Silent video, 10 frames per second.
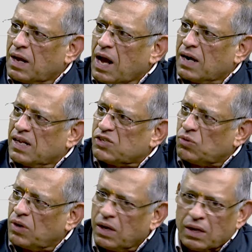unless
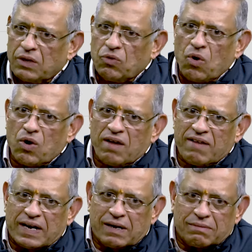you don't
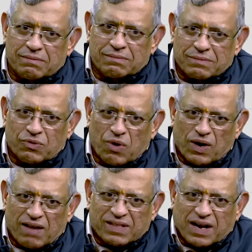
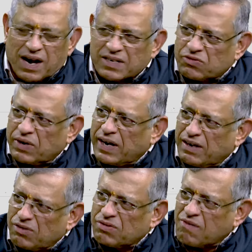have the guts to get
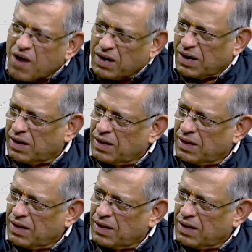into the war.